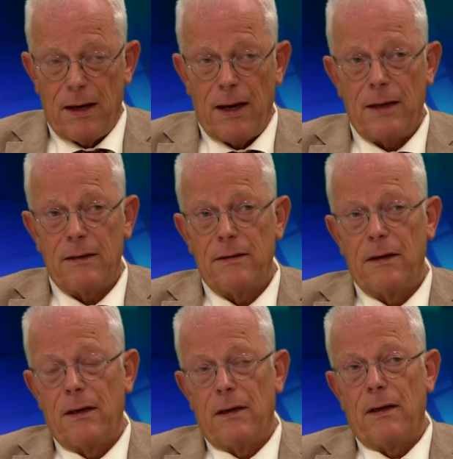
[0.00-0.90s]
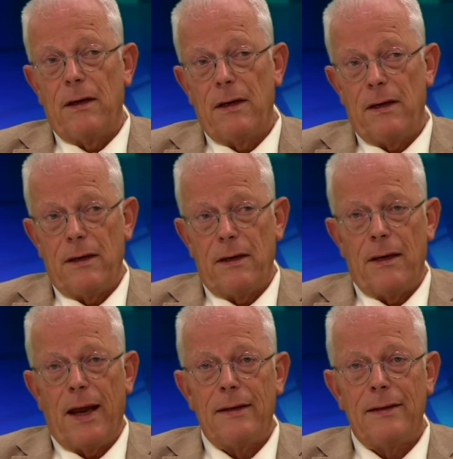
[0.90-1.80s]
And
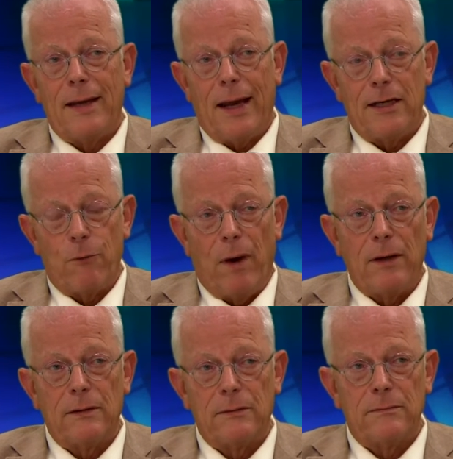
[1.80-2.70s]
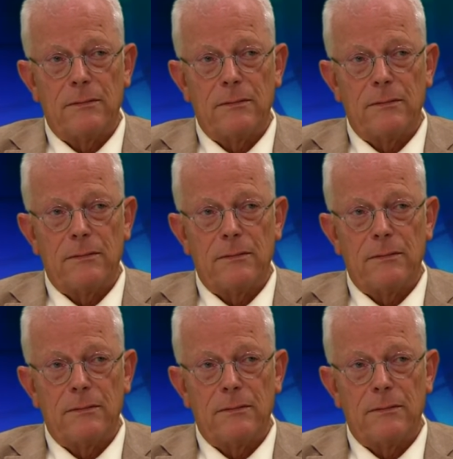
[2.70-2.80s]
in 1991,